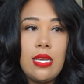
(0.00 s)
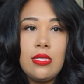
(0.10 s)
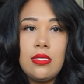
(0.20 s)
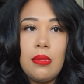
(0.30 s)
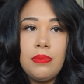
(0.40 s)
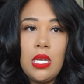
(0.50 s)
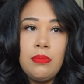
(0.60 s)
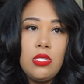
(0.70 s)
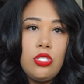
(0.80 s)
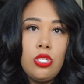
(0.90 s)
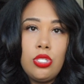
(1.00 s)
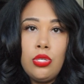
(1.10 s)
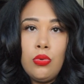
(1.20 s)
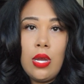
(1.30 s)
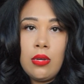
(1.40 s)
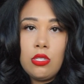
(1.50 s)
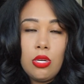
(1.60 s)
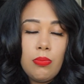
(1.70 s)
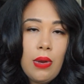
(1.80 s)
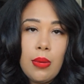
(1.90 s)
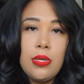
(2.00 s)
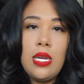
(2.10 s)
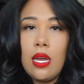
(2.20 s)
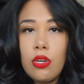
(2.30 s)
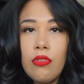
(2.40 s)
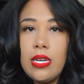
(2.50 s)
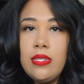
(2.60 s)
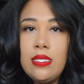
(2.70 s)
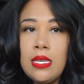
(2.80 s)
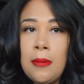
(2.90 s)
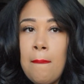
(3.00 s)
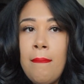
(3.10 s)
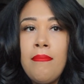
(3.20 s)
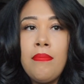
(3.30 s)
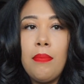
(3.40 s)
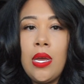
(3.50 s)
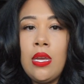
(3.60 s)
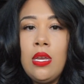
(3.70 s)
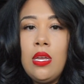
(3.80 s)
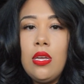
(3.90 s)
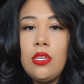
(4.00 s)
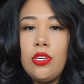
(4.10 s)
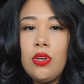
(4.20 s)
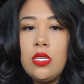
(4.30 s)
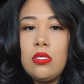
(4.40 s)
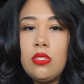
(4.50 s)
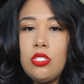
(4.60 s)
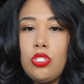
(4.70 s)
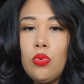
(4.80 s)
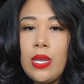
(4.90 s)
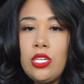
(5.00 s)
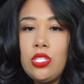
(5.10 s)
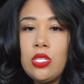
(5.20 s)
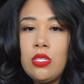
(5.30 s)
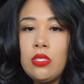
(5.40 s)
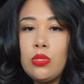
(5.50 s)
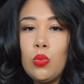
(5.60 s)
And sometimes it's just you, and you're probably not crazy, but you're in situations